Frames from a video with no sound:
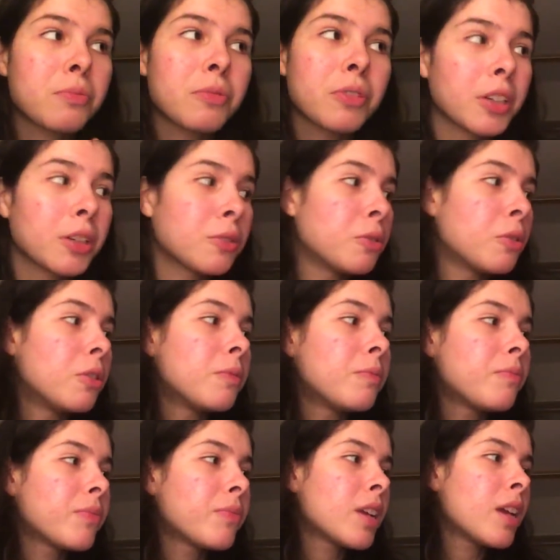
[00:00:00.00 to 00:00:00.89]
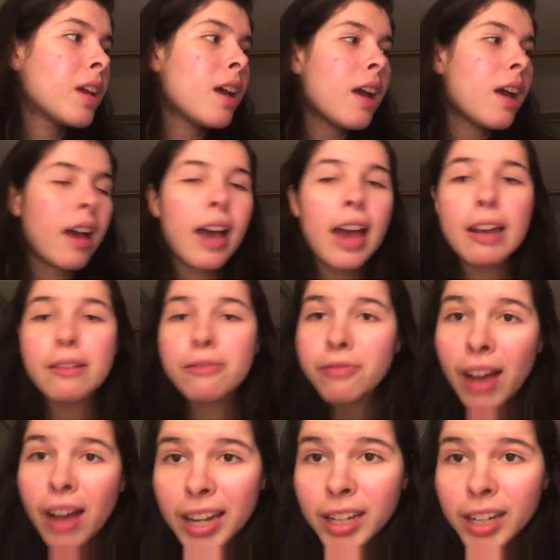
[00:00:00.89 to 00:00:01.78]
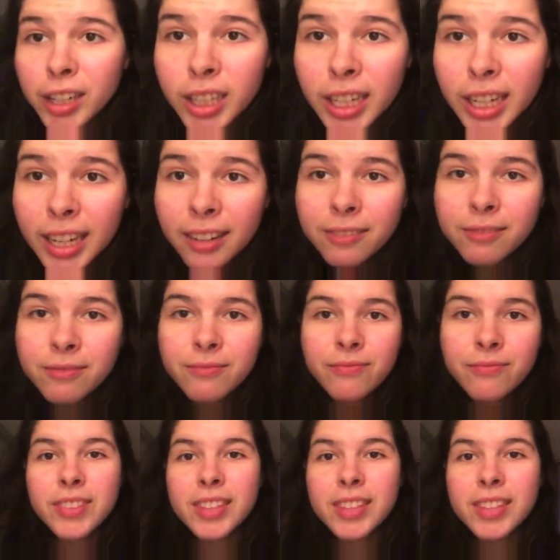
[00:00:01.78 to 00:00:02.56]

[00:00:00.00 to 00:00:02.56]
just really cool. And finally,